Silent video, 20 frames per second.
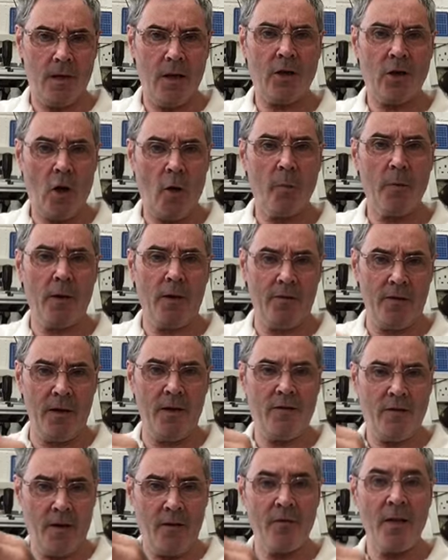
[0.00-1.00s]
A copy of
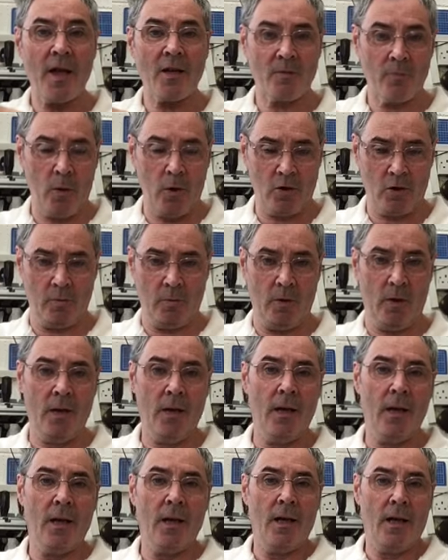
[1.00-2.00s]
it, if that's possible,
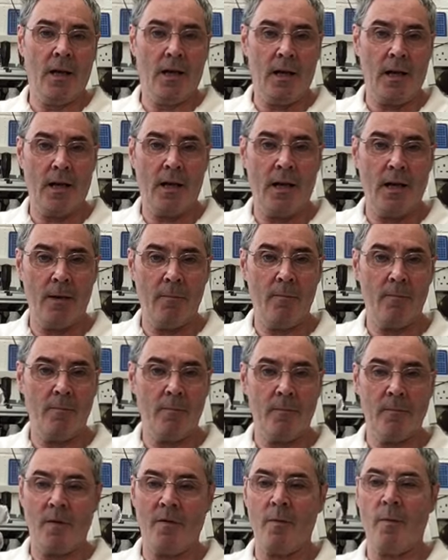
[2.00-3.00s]

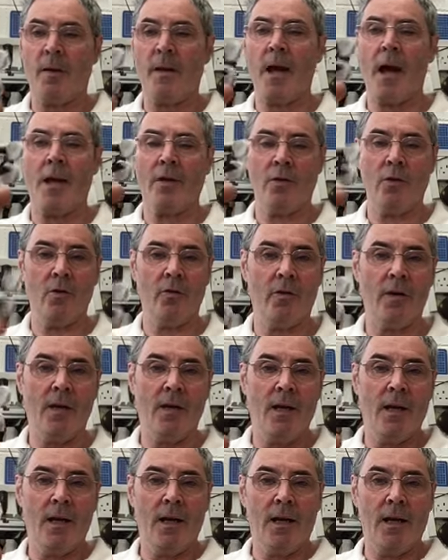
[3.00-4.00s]
if you're kind enough,
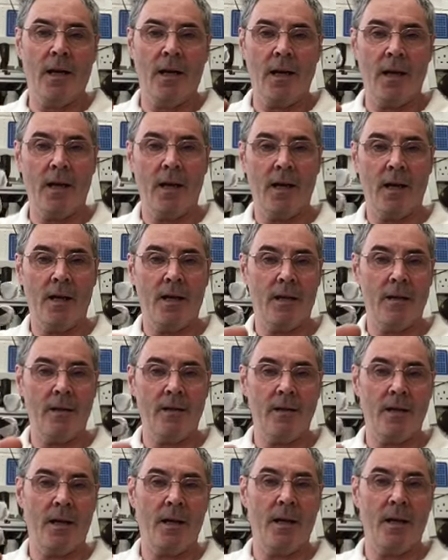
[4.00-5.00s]

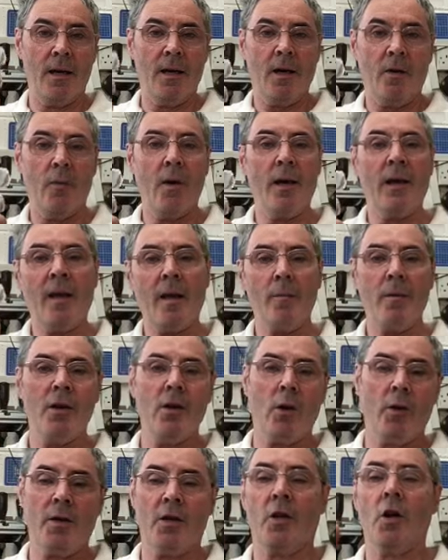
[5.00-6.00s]
and well, let me
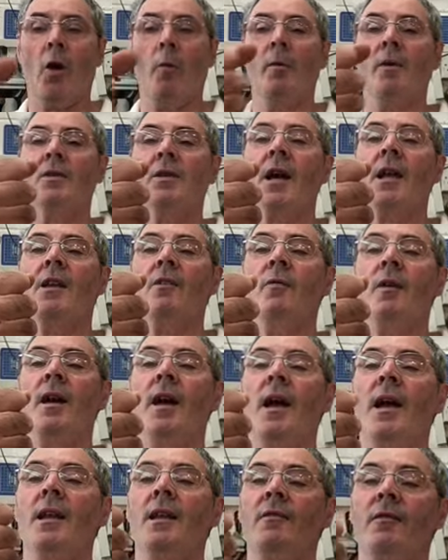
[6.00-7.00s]
know in the comments anyway.
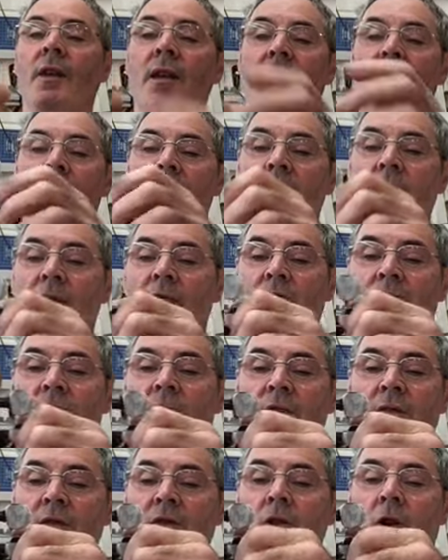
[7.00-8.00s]
And if
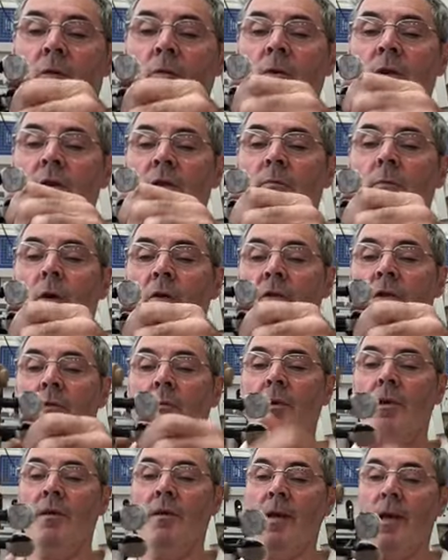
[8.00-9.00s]
it's not worth
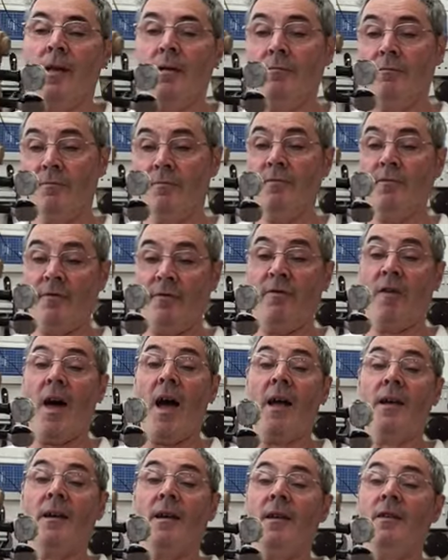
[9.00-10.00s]
bothering with, then fine.